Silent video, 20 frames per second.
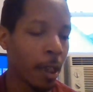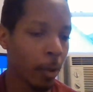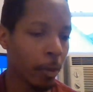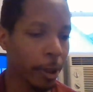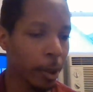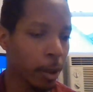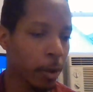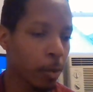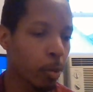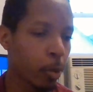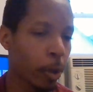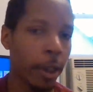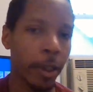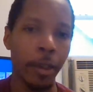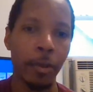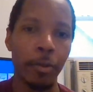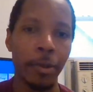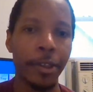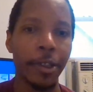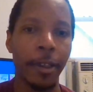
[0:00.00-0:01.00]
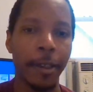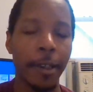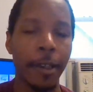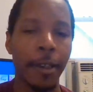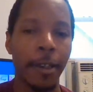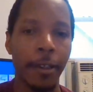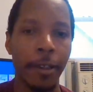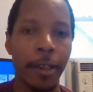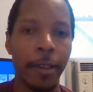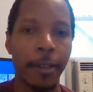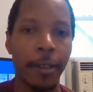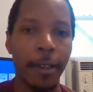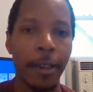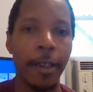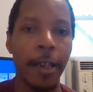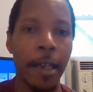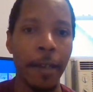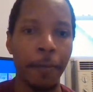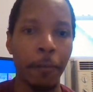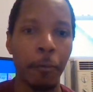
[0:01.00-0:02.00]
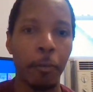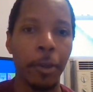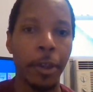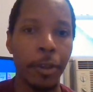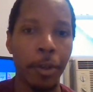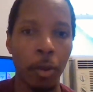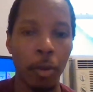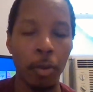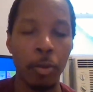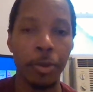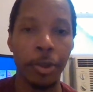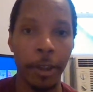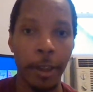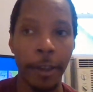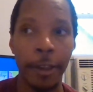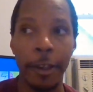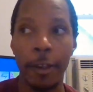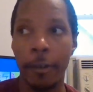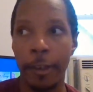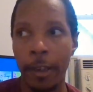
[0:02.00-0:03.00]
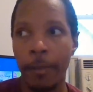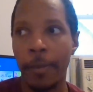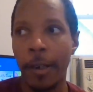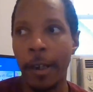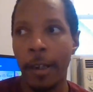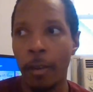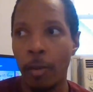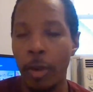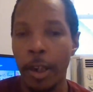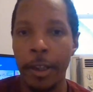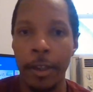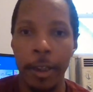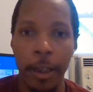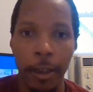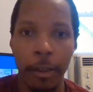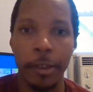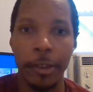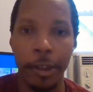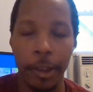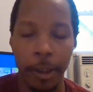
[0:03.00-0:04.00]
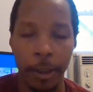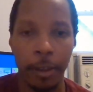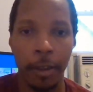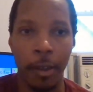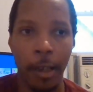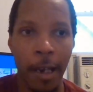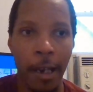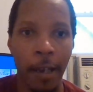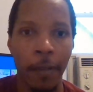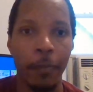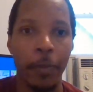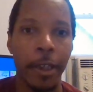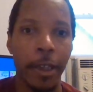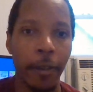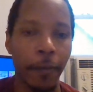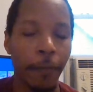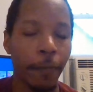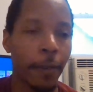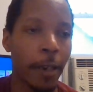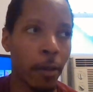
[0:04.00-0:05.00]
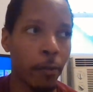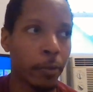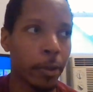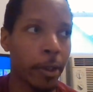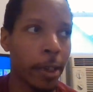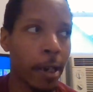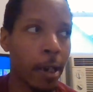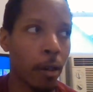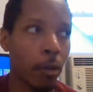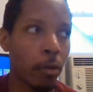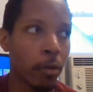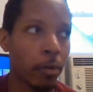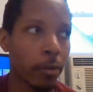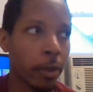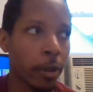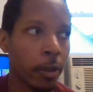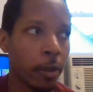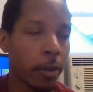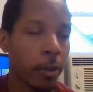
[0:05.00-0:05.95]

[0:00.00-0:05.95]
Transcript: Which is weird. You would sit there and think that Ava would have told Sonny, oh yeah, by the way, Nicholas is alive, but he found out